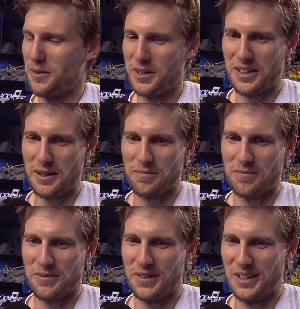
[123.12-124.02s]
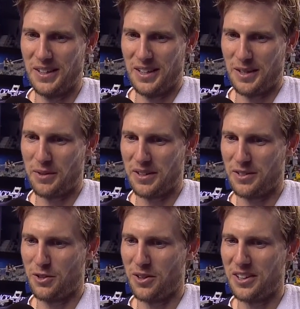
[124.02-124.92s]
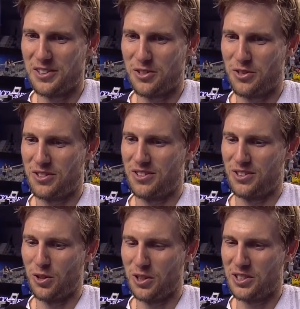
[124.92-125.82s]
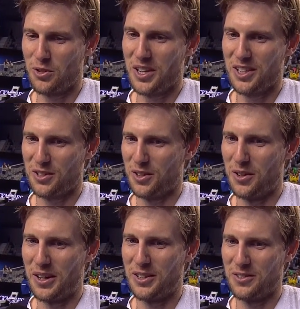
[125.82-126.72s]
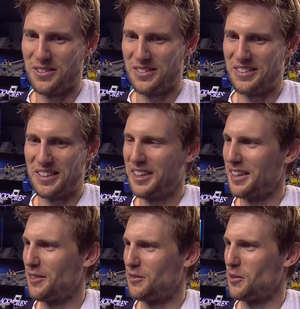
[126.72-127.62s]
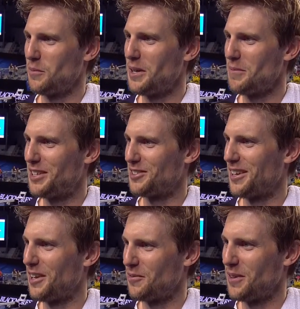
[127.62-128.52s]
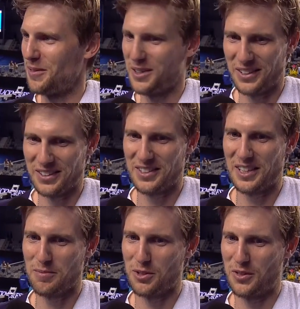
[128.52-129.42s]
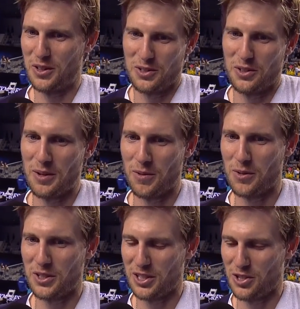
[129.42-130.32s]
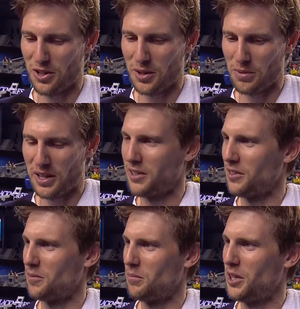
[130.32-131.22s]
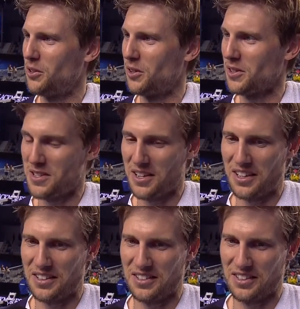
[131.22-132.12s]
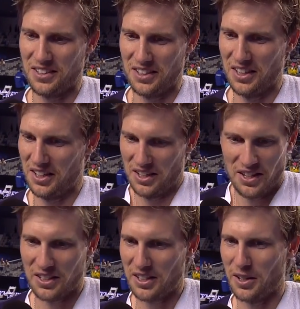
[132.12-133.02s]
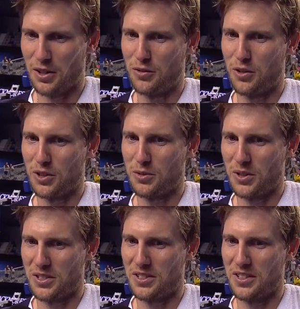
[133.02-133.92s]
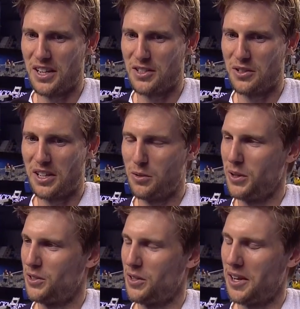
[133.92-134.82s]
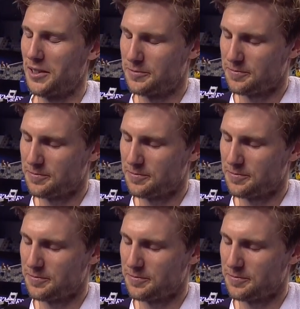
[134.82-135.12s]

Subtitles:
I mean, I'm turning 33, so I don't think I have so many matches left maybe in this atmosphere, so I'm always enjoying playing on big courts, and yeah, of course, it was nice to get the win today.